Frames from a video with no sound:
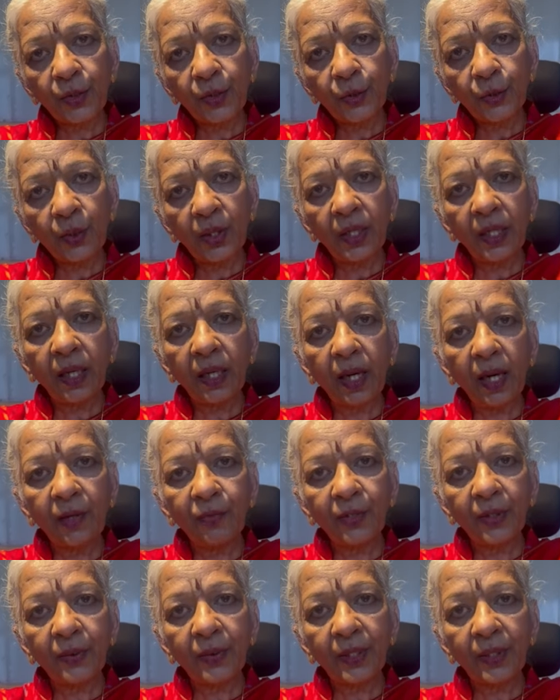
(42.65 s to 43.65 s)

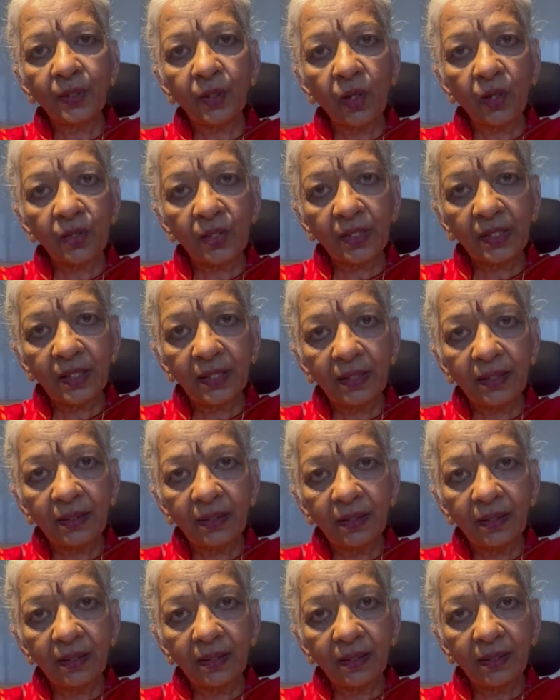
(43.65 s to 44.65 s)
2.5-hour concert
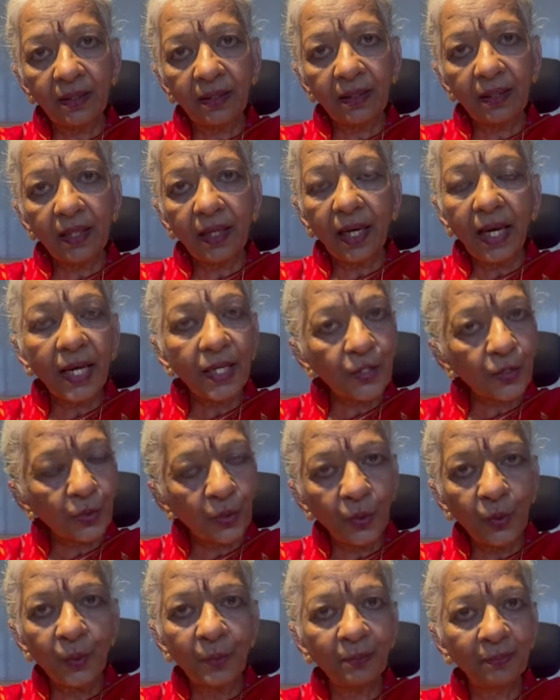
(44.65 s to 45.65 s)
at
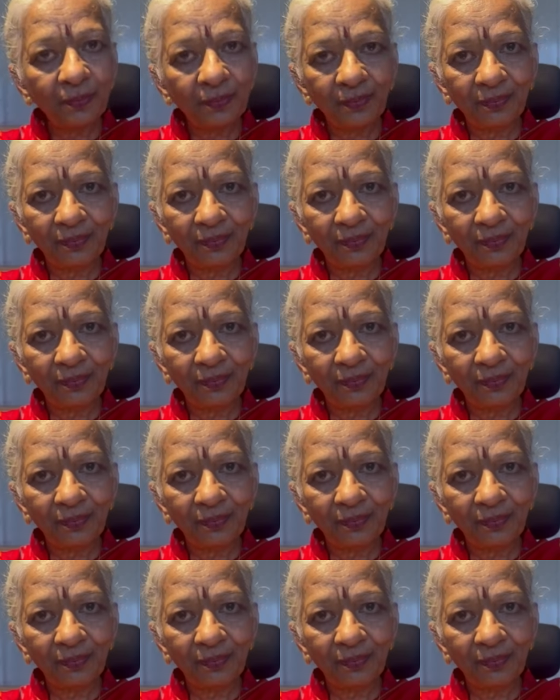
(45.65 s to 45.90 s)
home?